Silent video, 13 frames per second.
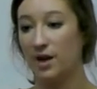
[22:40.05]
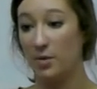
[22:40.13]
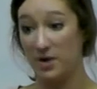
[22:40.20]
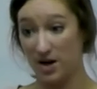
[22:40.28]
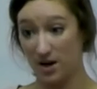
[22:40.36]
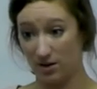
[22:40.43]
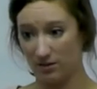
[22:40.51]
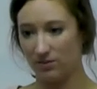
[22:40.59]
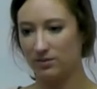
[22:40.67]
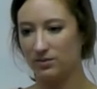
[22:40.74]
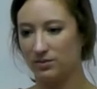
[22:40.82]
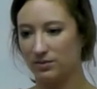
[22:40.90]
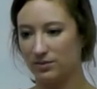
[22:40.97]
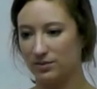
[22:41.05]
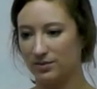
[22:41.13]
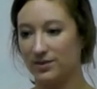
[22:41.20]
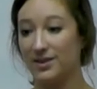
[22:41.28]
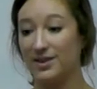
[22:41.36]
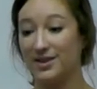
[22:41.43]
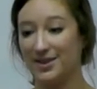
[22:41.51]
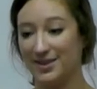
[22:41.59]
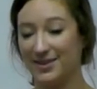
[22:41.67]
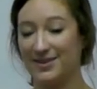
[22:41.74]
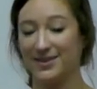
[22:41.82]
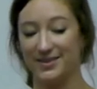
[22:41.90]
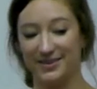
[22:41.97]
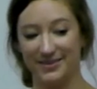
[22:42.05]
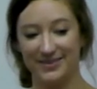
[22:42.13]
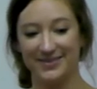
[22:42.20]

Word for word: How many? Yeah.